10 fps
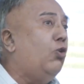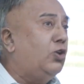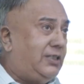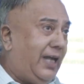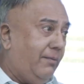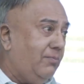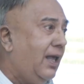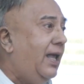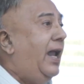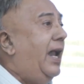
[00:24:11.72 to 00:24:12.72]
those times,
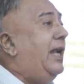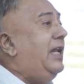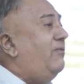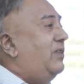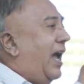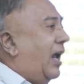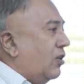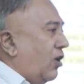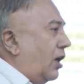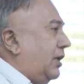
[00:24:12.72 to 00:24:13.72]
and if they are
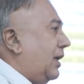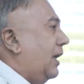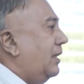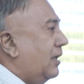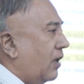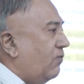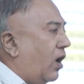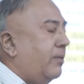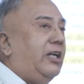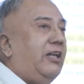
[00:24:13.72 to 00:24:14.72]
not in
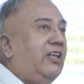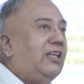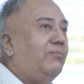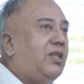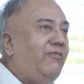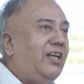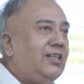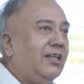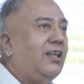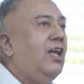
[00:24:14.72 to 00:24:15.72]
conformity with
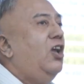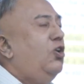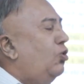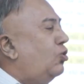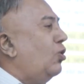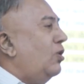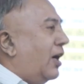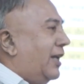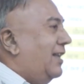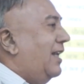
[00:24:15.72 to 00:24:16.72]
observations, you should
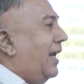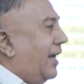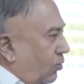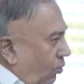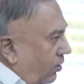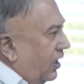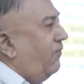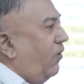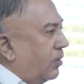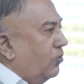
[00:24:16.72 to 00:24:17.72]
not hesitate to
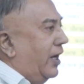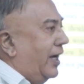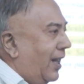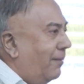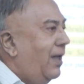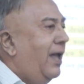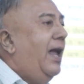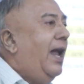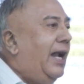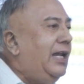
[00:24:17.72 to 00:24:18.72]
reformulate them.
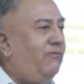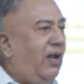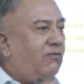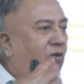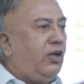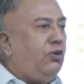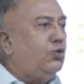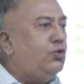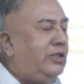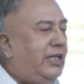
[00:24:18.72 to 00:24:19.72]
And in fact, what
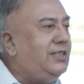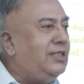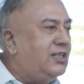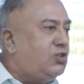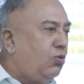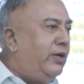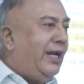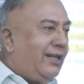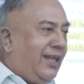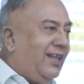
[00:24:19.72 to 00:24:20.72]
you should teach the
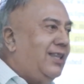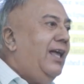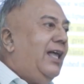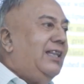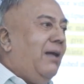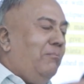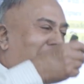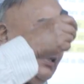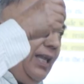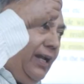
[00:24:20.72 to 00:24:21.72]
students is the
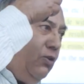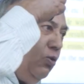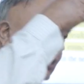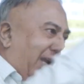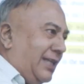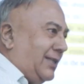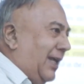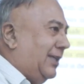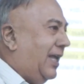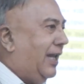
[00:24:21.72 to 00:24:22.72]
method to test
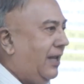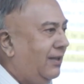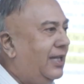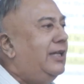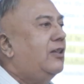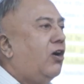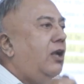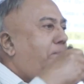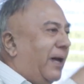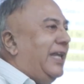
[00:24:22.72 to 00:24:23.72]
a theory, that is
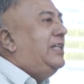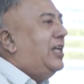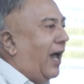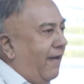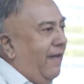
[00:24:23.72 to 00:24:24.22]
called pariksha.